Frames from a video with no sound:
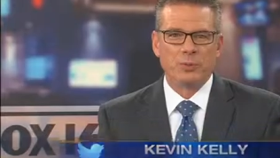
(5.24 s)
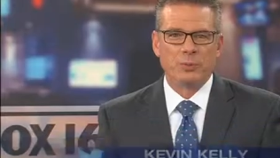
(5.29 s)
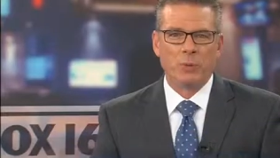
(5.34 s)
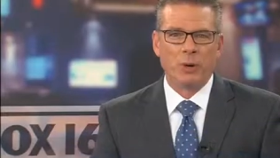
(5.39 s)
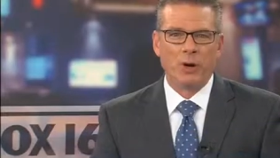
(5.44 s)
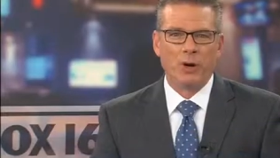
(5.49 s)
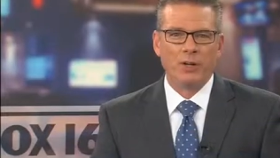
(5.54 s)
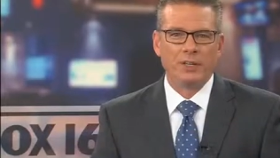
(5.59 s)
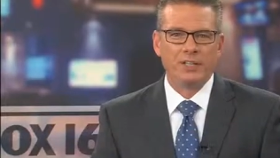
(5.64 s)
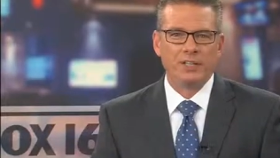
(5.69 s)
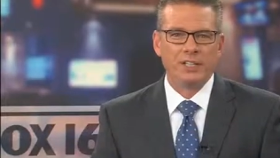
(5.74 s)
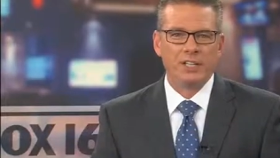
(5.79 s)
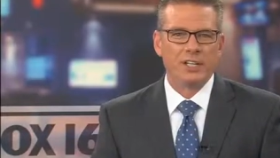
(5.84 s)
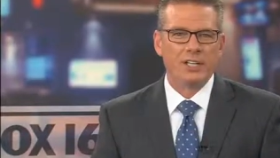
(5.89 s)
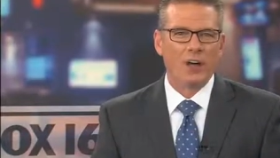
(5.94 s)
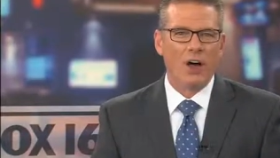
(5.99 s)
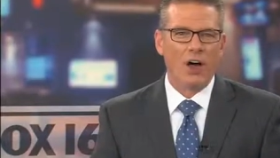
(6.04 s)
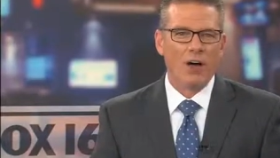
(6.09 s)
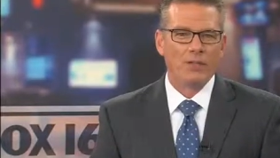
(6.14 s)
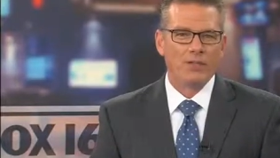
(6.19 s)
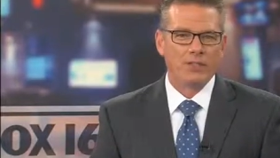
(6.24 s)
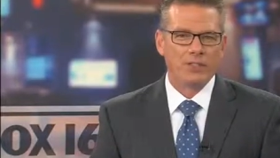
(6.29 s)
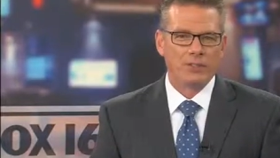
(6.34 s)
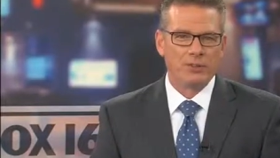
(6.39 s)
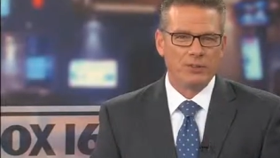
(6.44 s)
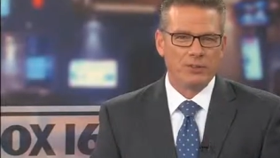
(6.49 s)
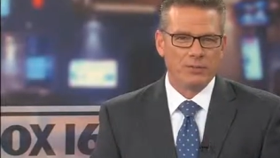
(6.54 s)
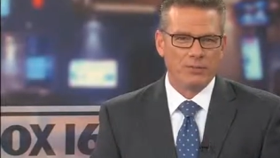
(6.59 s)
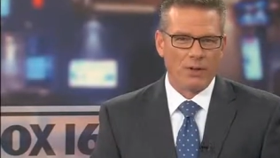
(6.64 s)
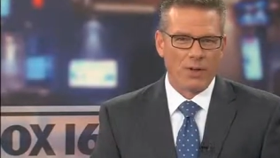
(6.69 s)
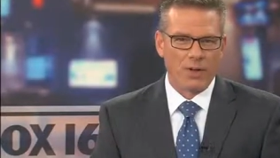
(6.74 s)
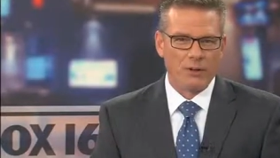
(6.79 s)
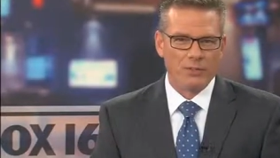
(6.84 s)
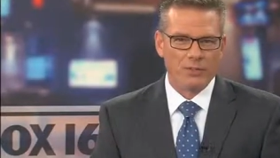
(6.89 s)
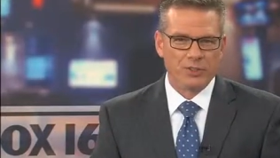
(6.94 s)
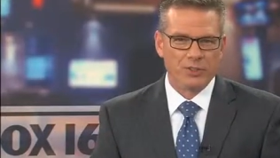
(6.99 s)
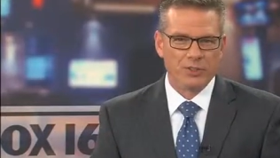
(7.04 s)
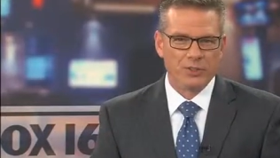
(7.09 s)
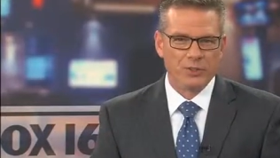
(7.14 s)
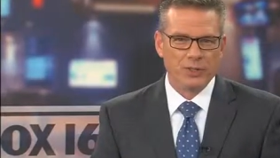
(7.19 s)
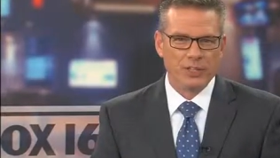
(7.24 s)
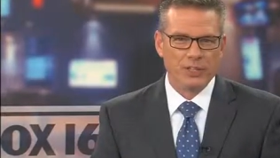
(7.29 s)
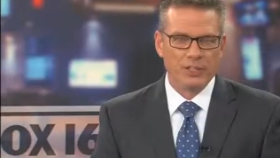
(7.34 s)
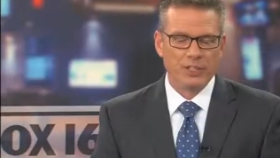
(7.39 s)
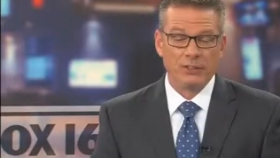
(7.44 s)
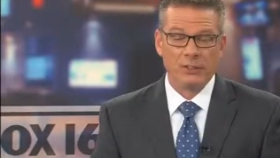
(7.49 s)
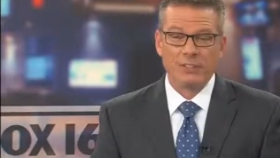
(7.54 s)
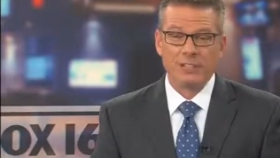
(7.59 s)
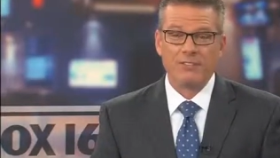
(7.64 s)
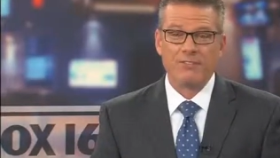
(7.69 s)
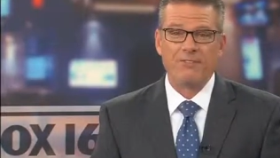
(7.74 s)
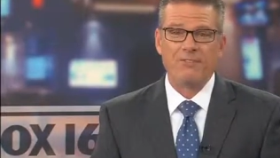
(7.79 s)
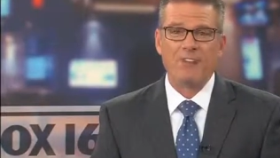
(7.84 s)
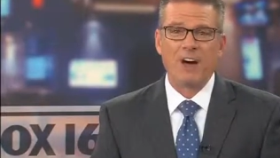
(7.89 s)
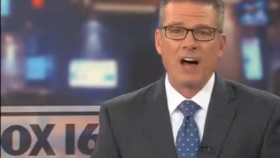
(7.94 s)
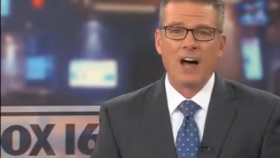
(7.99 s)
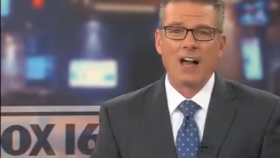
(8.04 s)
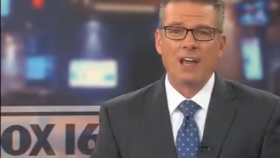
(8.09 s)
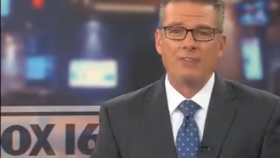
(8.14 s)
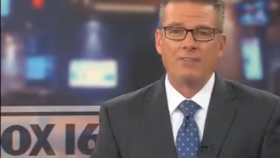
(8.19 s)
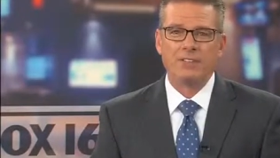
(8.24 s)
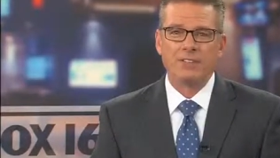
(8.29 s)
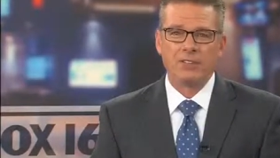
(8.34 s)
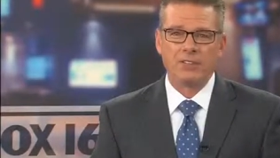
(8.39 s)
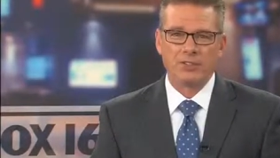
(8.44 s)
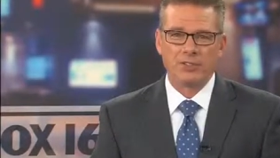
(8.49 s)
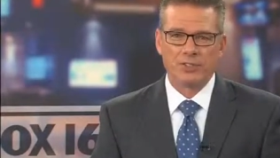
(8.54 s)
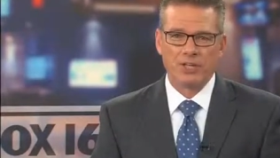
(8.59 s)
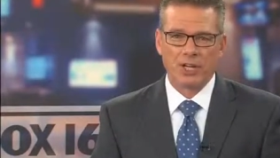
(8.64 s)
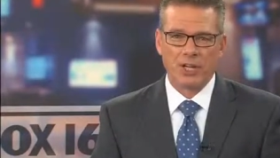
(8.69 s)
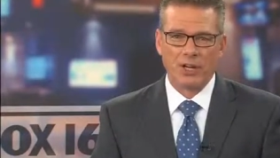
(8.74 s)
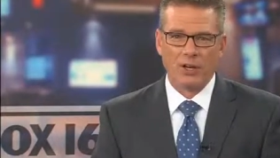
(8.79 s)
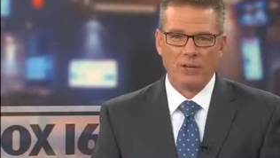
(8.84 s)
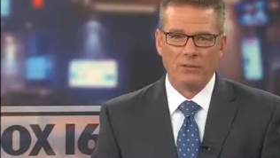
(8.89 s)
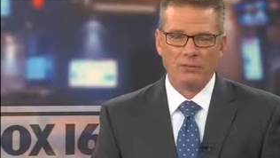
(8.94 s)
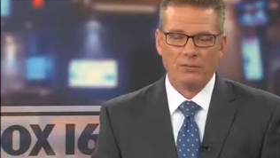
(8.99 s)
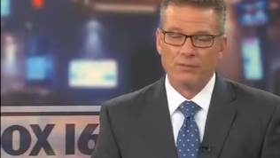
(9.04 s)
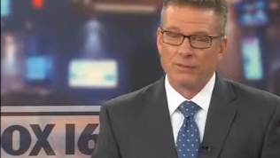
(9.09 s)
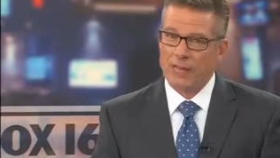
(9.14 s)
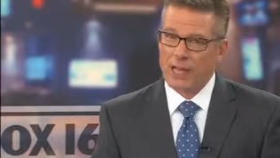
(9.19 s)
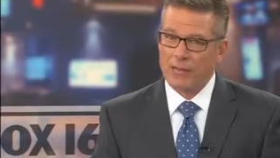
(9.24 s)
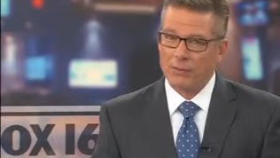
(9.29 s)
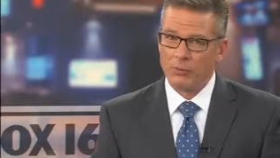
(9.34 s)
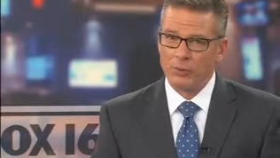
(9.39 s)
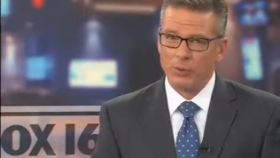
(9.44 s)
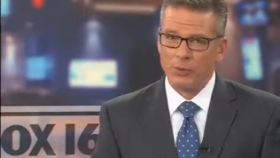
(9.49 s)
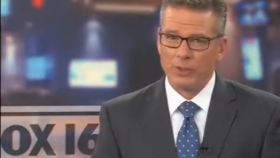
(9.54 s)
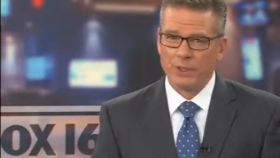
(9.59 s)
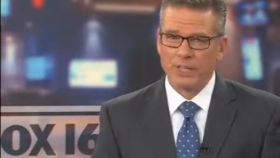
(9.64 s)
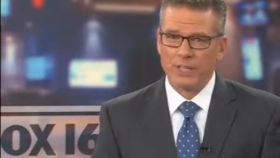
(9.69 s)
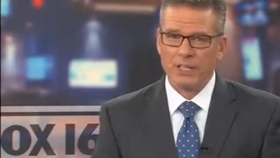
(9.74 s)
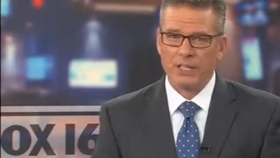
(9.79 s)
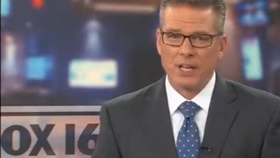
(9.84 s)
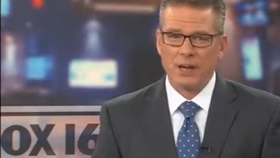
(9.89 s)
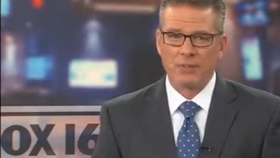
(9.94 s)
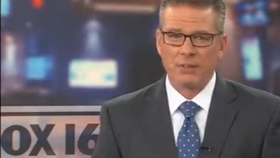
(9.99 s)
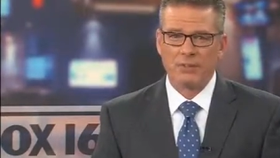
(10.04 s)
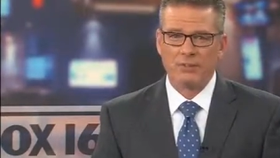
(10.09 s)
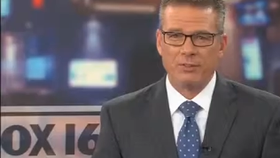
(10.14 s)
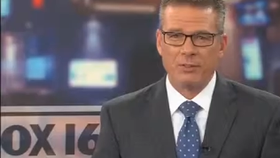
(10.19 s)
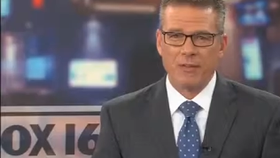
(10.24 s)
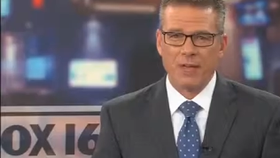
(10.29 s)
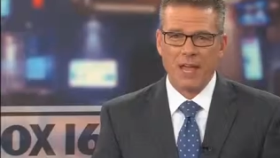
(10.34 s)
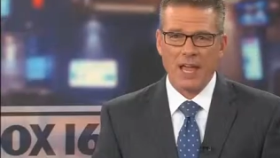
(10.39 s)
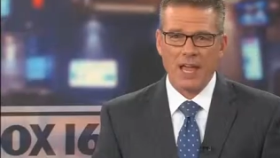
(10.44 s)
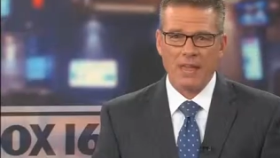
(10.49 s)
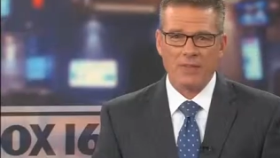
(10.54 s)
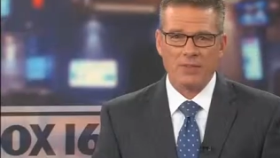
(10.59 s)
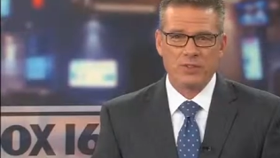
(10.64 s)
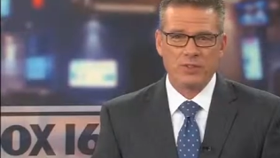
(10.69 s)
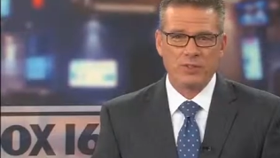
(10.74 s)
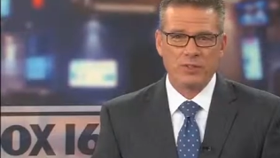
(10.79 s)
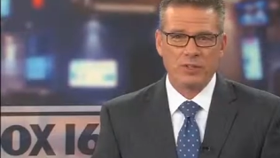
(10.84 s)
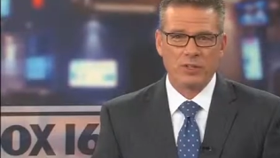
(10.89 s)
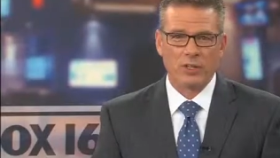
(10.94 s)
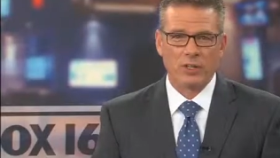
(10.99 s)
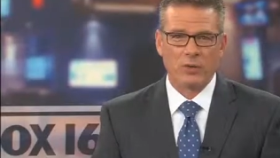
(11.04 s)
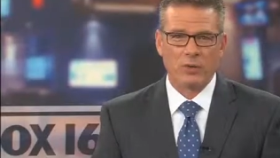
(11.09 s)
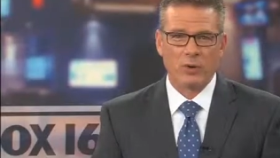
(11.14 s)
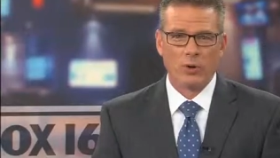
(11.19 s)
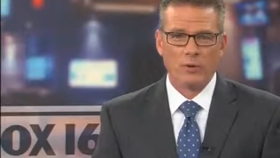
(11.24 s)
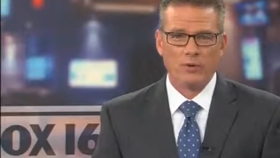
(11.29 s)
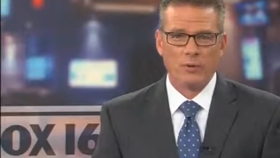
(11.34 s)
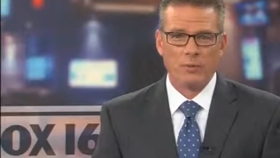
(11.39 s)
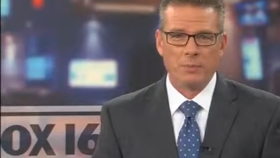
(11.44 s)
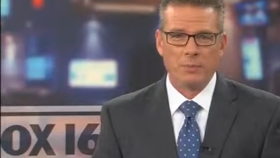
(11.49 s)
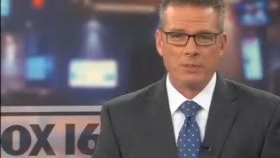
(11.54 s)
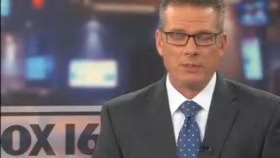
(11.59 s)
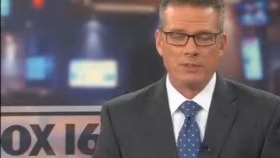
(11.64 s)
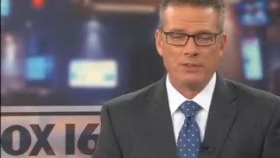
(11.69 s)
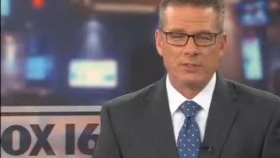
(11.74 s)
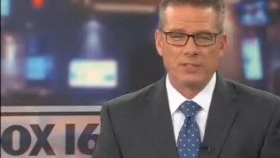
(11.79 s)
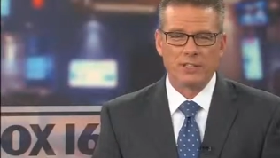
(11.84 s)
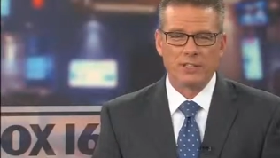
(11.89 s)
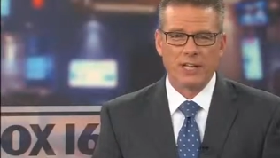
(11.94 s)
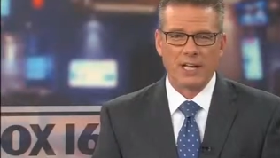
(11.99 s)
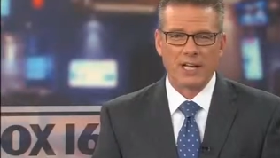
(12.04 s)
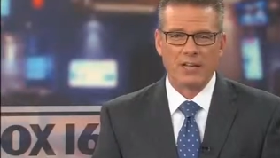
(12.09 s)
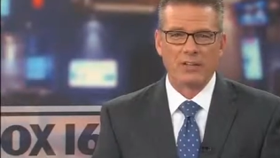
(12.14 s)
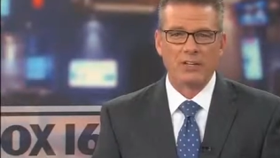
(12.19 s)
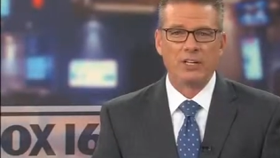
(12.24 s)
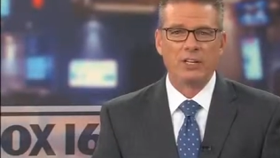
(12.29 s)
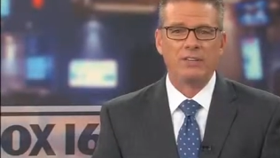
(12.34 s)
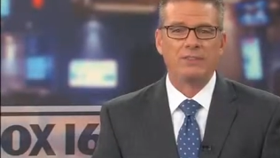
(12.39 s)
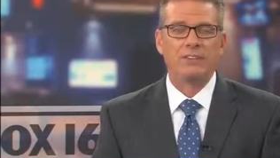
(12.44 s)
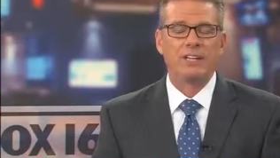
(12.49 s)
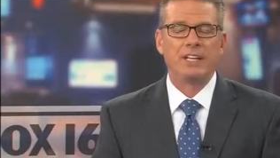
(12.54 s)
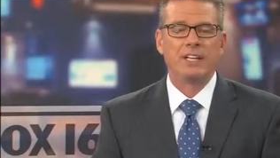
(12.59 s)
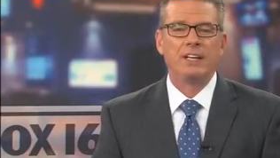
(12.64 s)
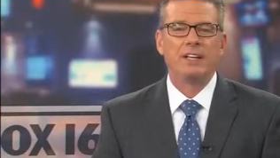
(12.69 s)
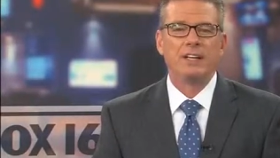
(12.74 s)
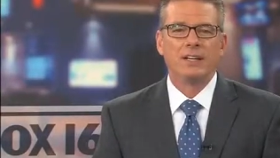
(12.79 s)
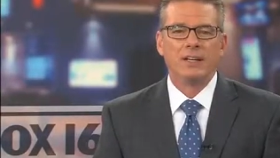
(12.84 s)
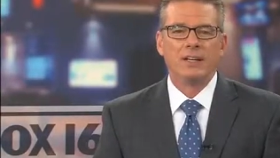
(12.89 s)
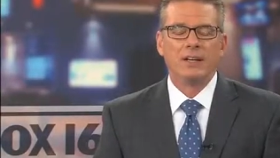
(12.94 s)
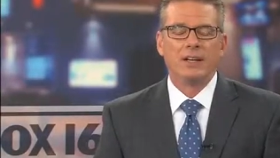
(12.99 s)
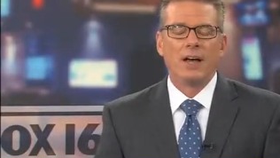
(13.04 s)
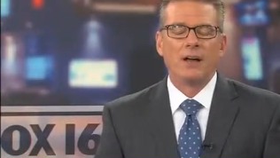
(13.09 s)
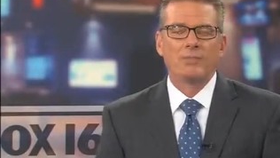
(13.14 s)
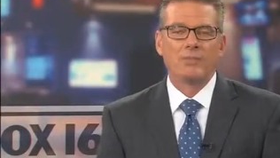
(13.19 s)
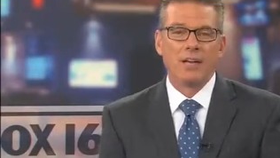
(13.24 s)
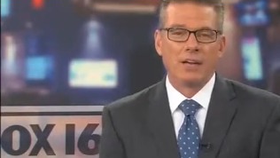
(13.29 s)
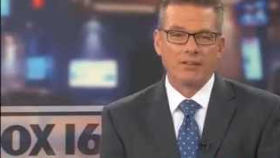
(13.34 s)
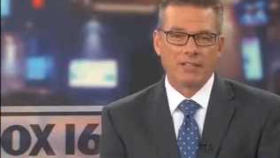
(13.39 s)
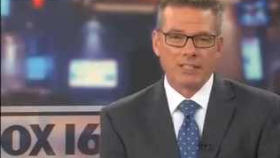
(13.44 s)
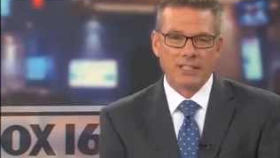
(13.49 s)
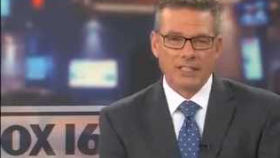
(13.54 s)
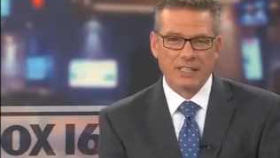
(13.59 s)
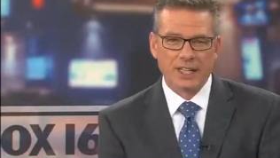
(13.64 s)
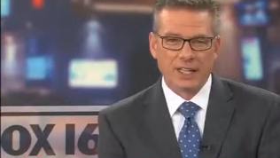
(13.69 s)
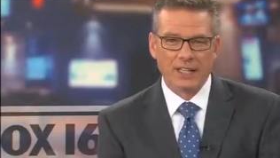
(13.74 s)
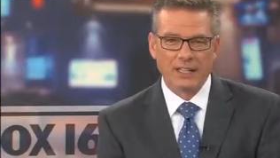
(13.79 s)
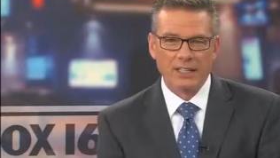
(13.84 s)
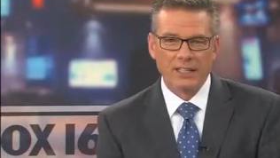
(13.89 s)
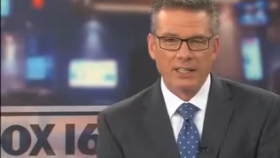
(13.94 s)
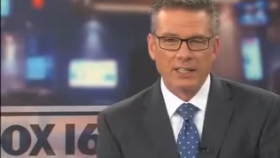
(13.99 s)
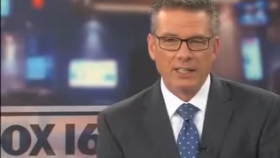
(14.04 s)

part in an officer-involved shooting nearly 5 years ago. That ruling coming from the 8th Circuit Court of Appeals today. Good evening. I'm Kevin Kelly.